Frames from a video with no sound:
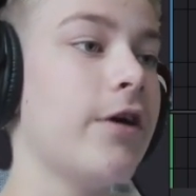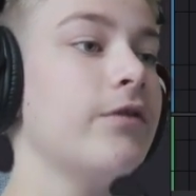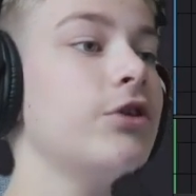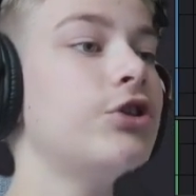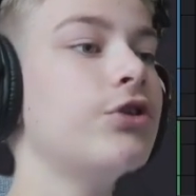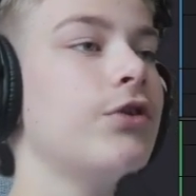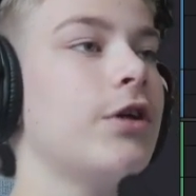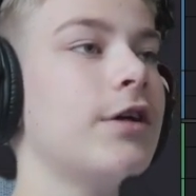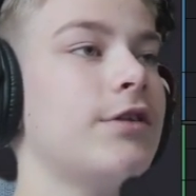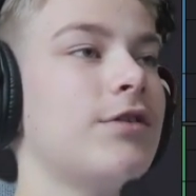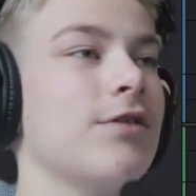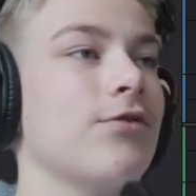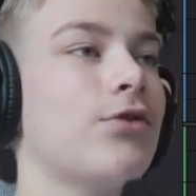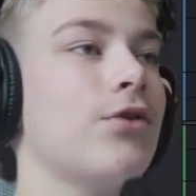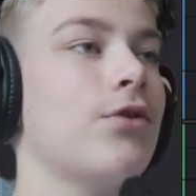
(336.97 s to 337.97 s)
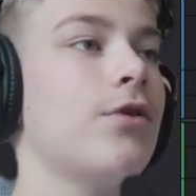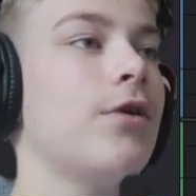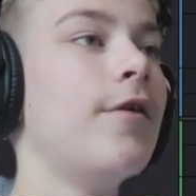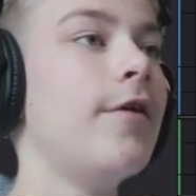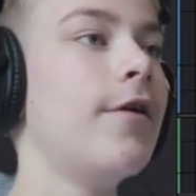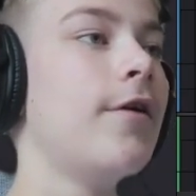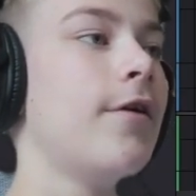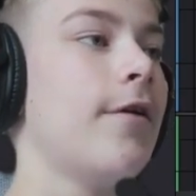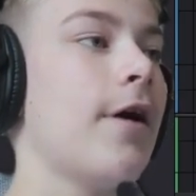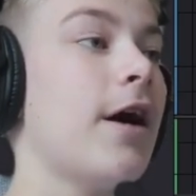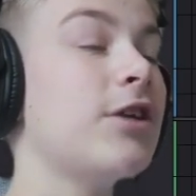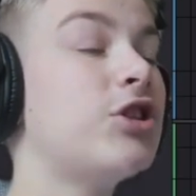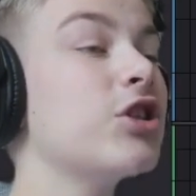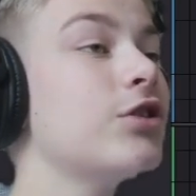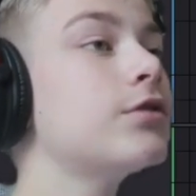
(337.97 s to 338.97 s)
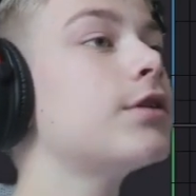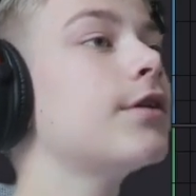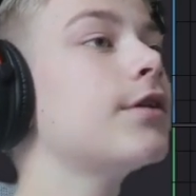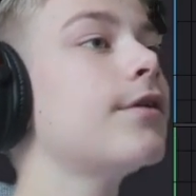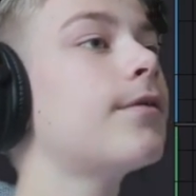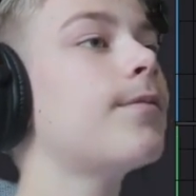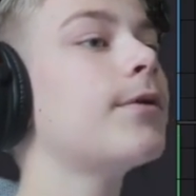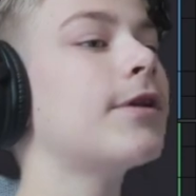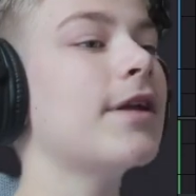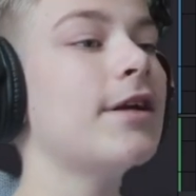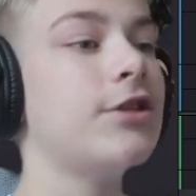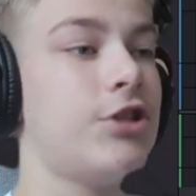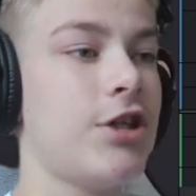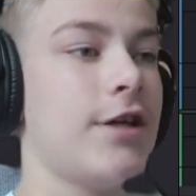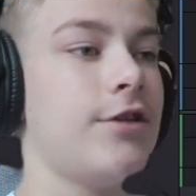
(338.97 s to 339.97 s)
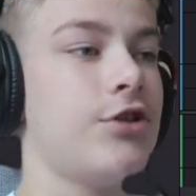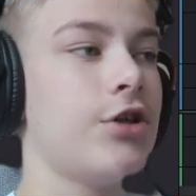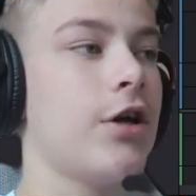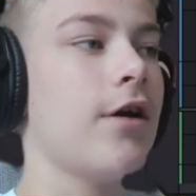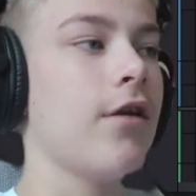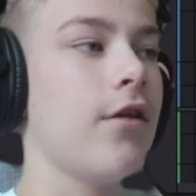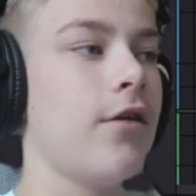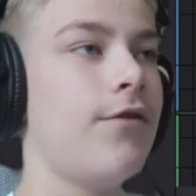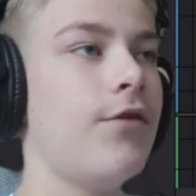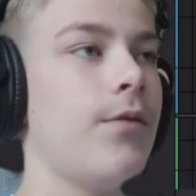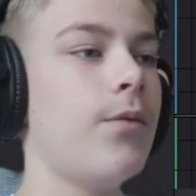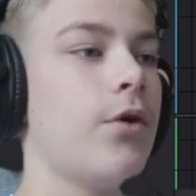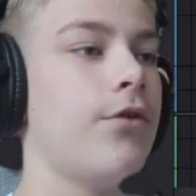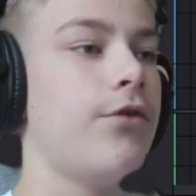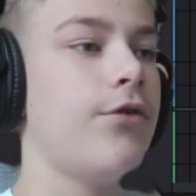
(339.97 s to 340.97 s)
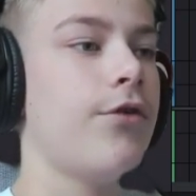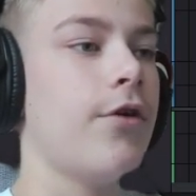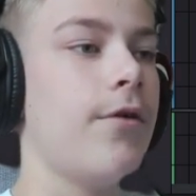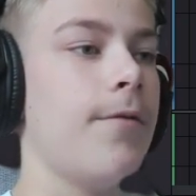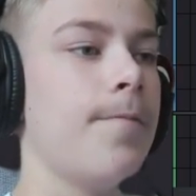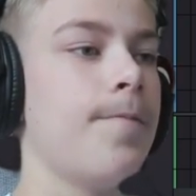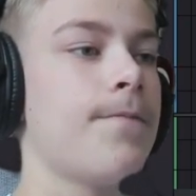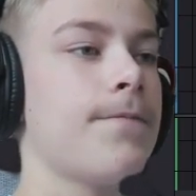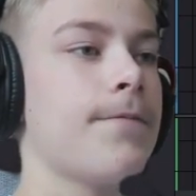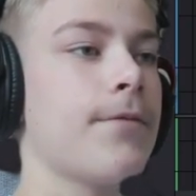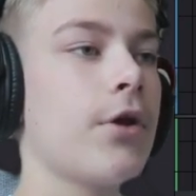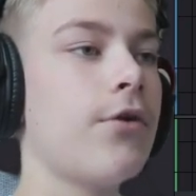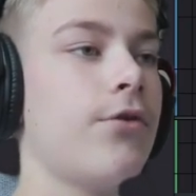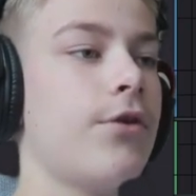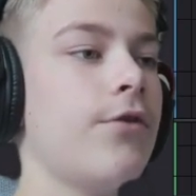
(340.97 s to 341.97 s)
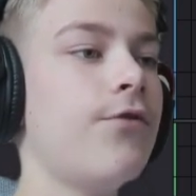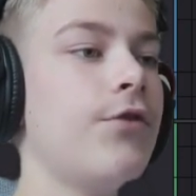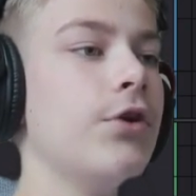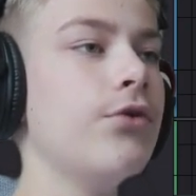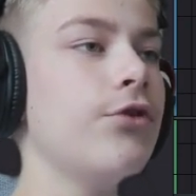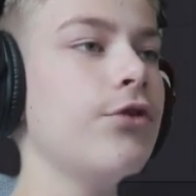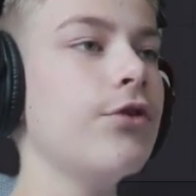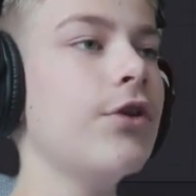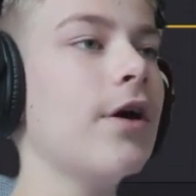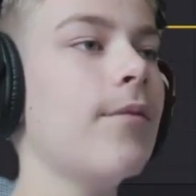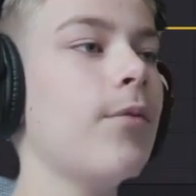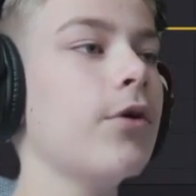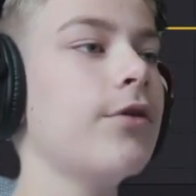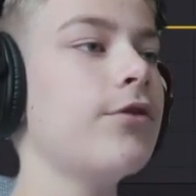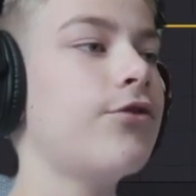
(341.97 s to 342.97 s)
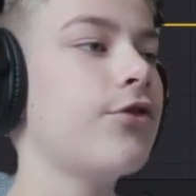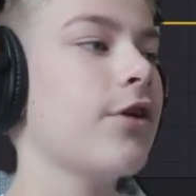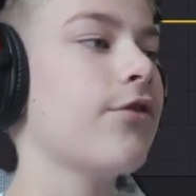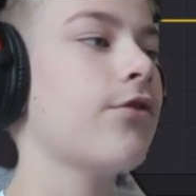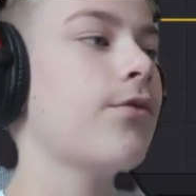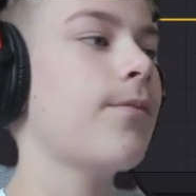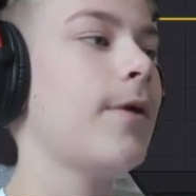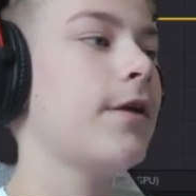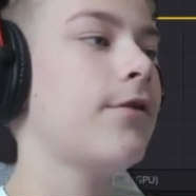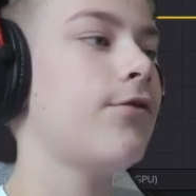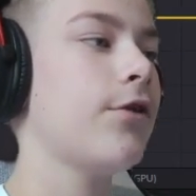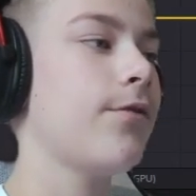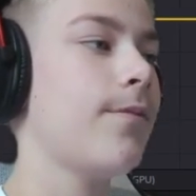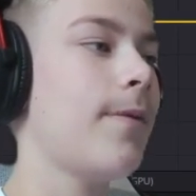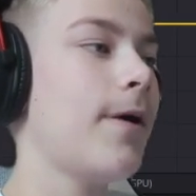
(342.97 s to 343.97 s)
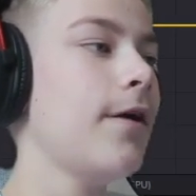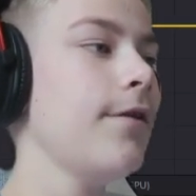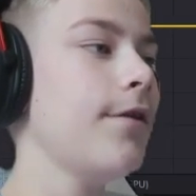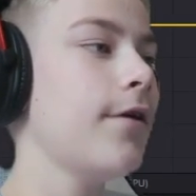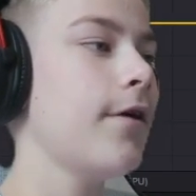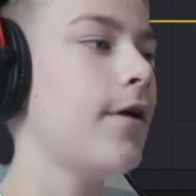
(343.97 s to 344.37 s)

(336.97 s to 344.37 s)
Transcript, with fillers: I will show you guys how to adjust it a little bit and change the color if you want. So go to the fusion tab on it just to make it transparent.